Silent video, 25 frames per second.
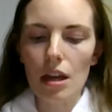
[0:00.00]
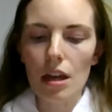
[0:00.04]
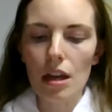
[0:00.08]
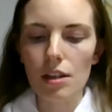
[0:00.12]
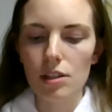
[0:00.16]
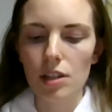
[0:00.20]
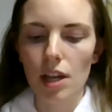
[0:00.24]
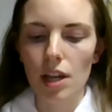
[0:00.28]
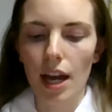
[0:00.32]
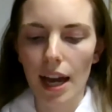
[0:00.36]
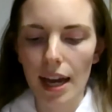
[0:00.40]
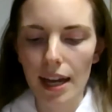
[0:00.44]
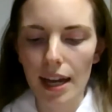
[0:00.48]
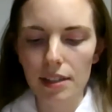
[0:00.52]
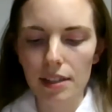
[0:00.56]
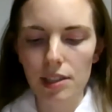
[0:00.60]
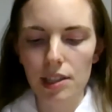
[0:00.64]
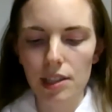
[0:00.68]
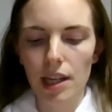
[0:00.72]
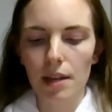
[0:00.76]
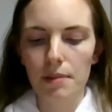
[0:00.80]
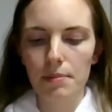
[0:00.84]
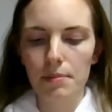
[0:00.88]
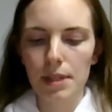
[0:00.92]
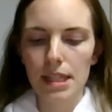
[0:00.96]
So Acts
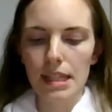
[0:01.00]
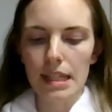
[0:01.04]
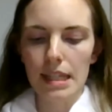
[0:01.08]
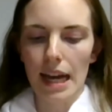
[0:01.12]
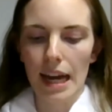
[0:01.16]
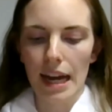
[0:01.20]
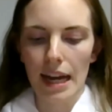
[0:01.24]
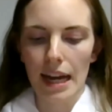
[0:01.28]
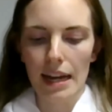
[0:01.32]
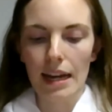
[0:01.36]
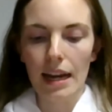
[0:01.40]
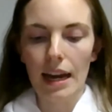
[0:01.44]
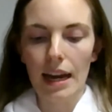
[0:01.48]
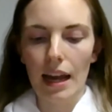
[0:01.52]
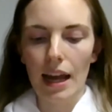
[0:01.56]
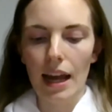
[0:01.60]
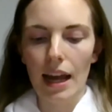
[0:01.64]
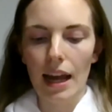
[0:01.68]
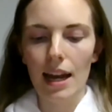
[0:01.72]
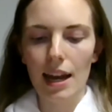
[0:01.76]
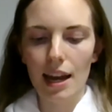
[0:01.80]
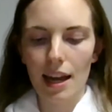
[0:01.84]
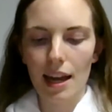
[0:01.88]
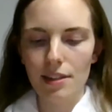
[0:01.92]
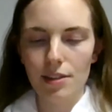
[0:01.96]
chapter ten,
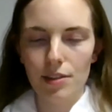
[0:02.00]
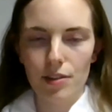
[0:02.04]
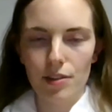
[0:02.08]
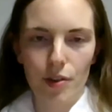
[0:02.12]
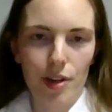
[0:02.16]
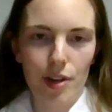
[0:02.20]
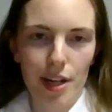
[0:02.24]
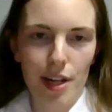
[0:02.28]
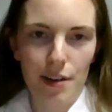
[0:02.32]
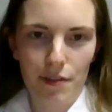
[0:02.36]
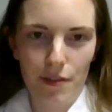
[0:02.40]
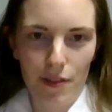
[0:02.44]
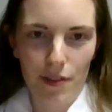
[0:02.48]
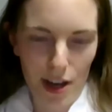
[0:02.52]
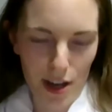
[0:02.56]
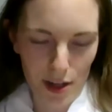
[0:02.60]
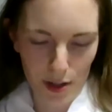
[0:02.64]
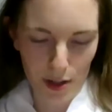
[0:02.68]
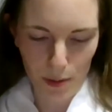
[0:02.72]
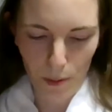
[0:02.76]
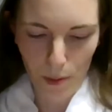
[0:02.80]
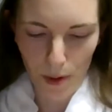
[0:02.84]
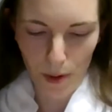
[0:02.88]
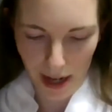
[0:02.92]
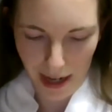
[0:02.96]
and let's read
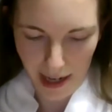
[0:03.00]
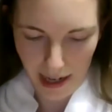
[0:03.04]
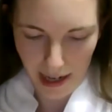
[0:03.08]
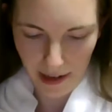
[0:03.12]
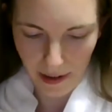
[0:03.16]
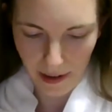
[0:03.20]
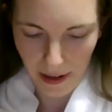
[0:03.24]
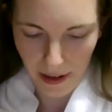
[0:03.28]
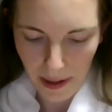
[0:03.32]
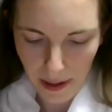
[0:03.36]
verse one.